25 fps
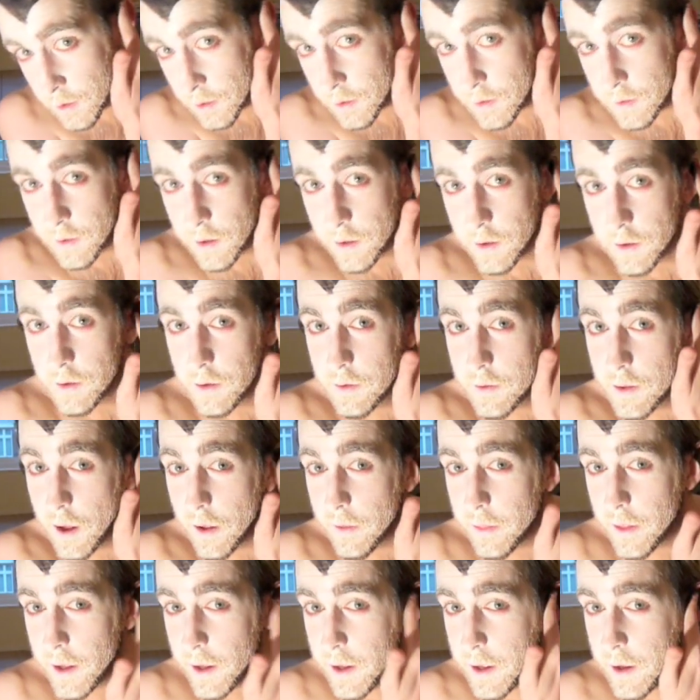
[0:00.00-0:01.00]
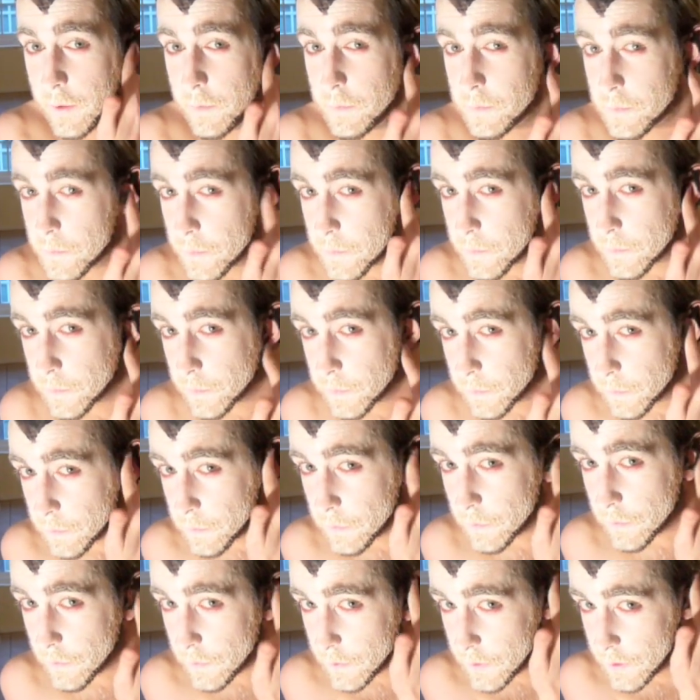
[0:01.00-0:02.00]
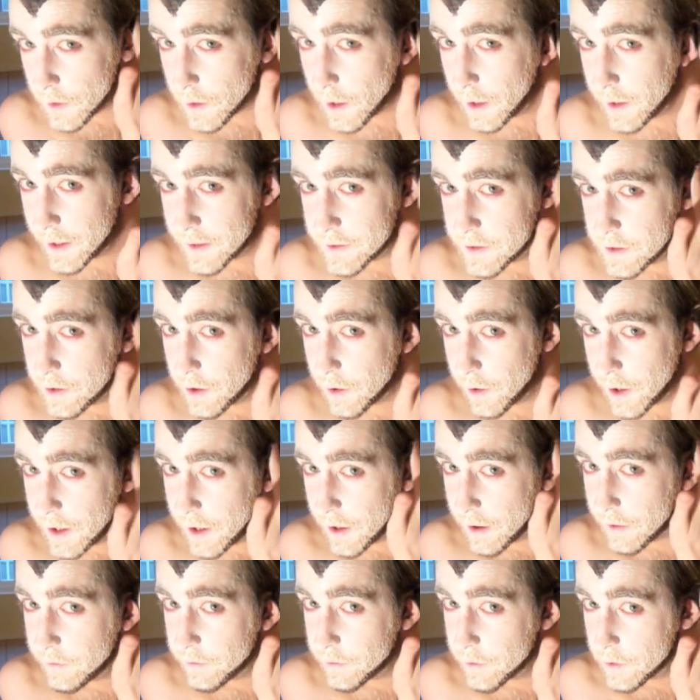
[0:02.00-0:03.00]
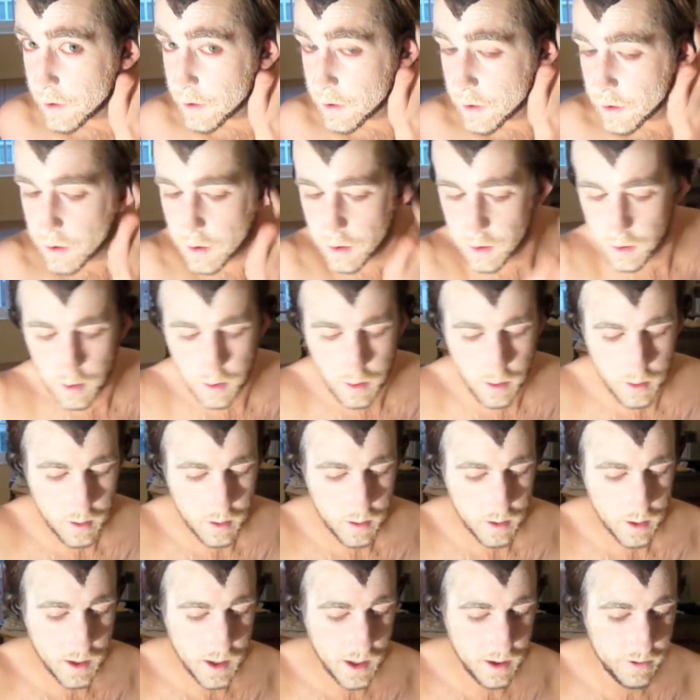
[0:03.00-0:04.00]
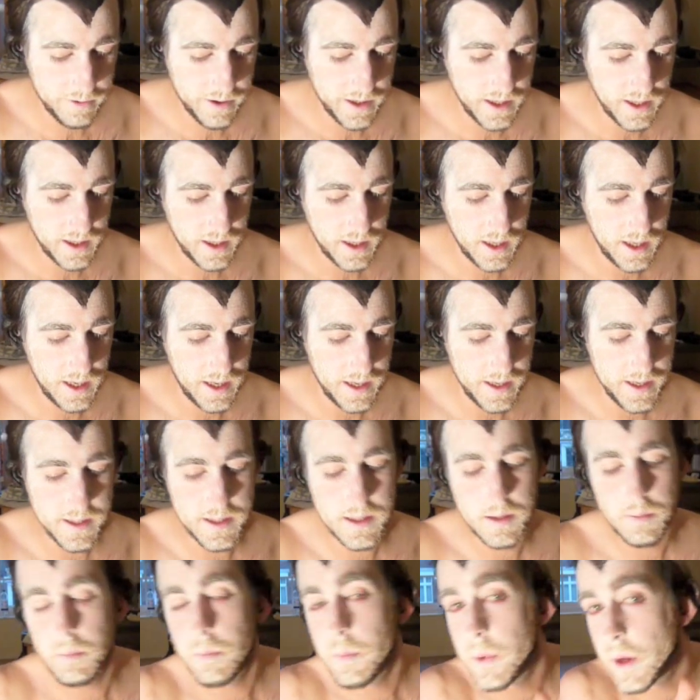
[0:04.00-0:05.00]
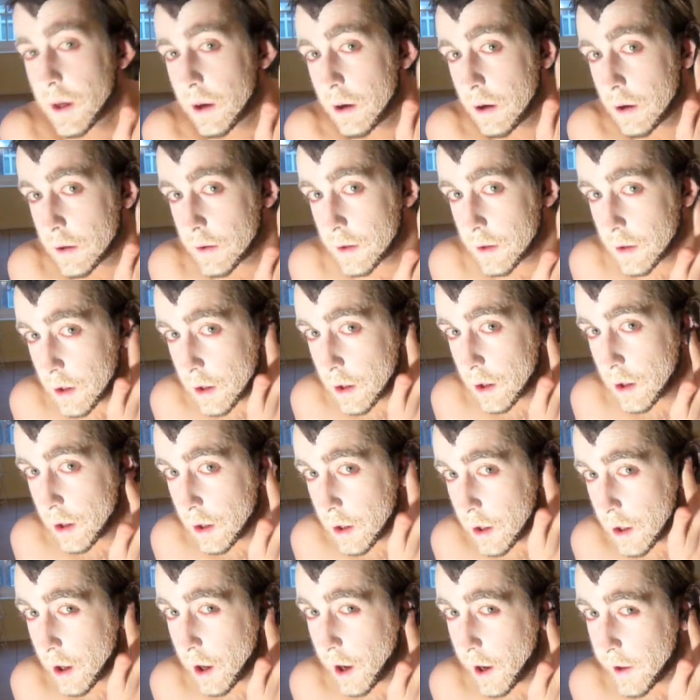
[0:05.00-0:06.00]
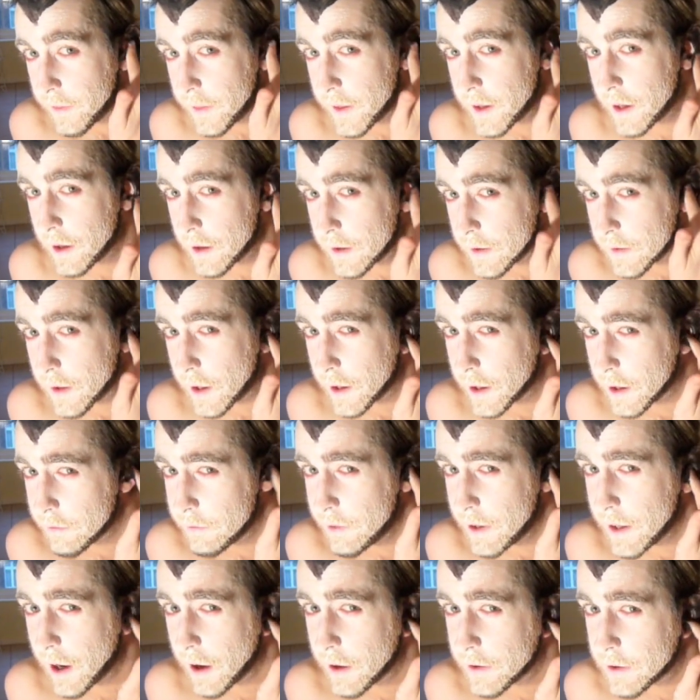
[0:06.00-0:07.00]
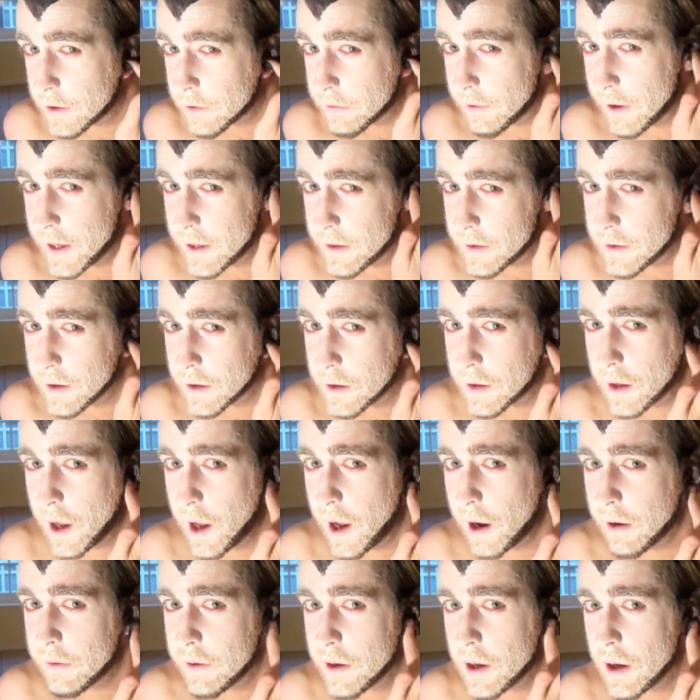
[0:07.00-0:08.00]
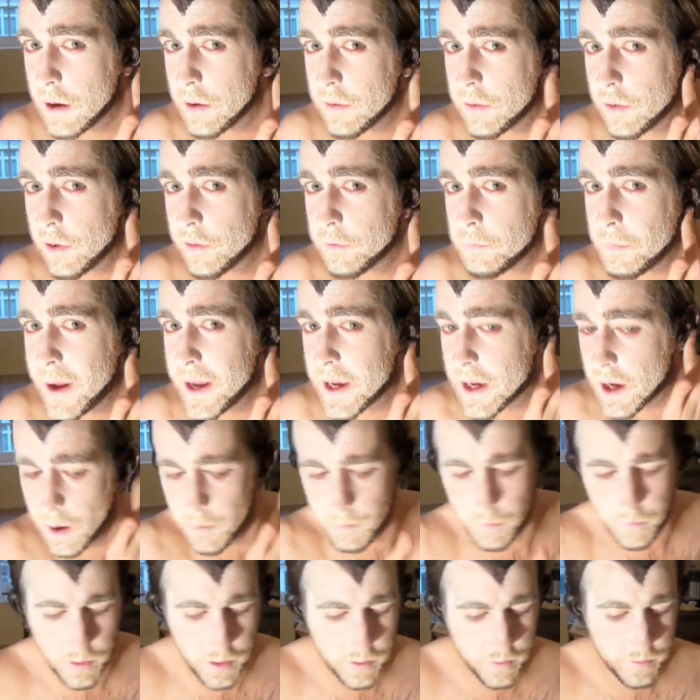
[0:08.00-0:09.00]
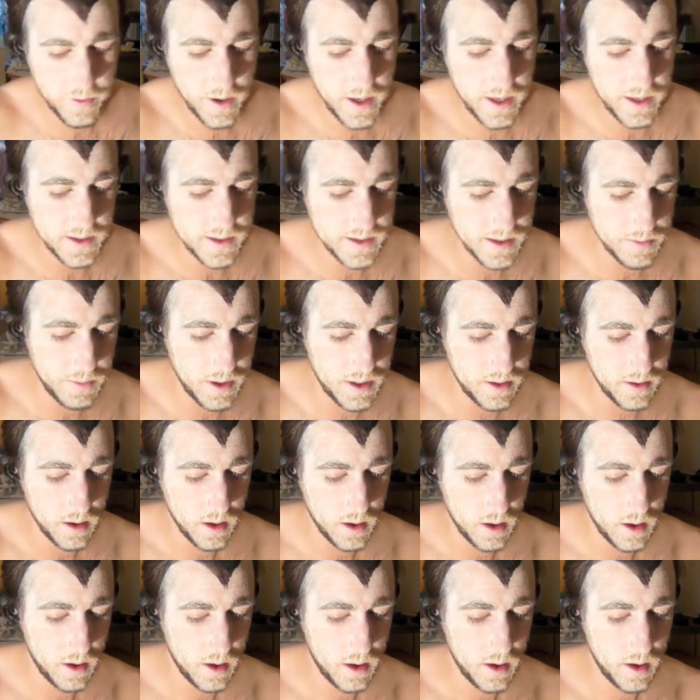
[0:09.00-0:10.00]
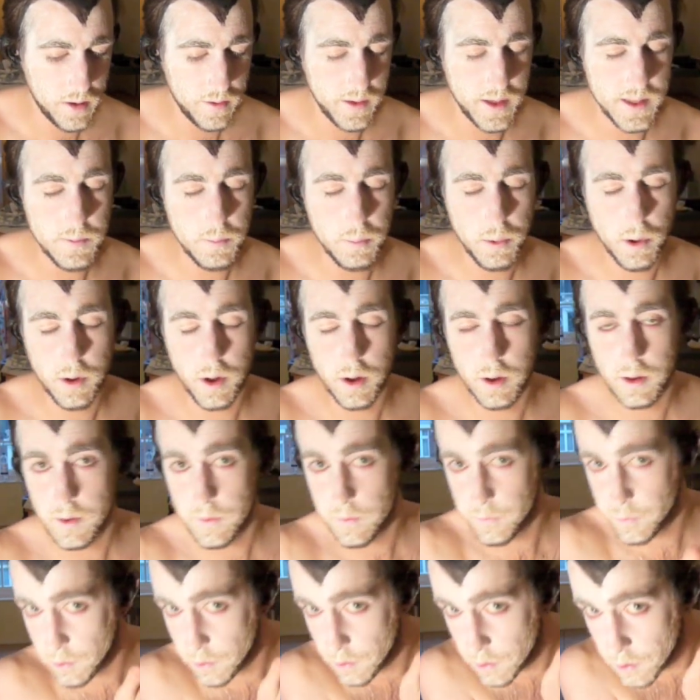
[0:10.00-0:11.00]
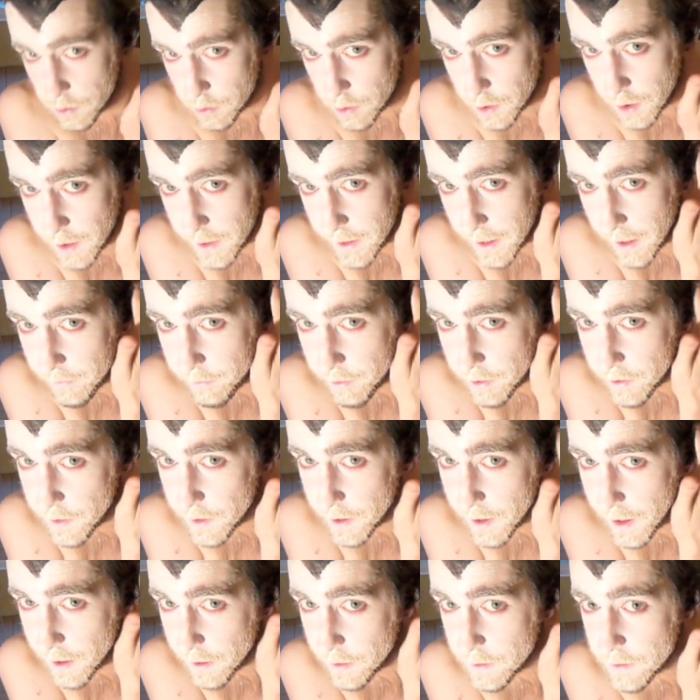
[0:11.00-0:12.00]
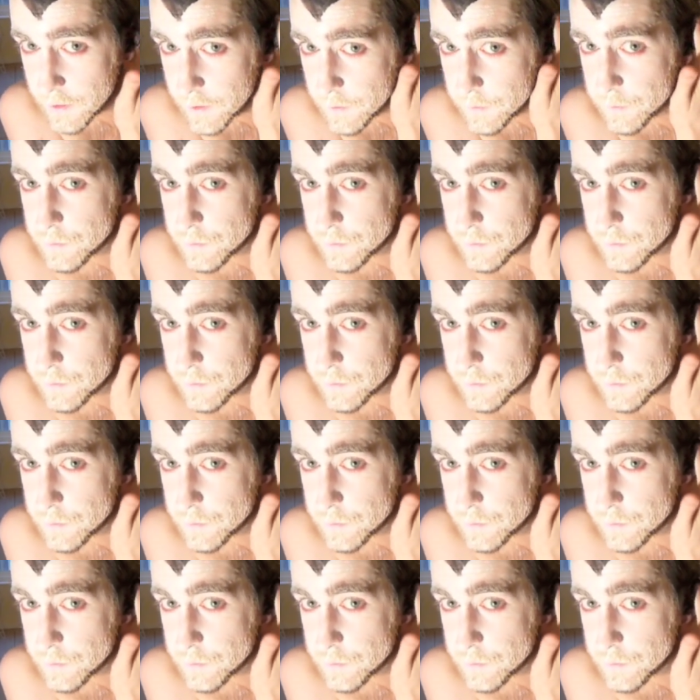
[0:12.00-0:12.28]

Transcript: Just going to do the other ear. And as you know, I love colouring in ears because I think it's like a really underrated area of makeup for the face. I mean, there's products for nearly everything else,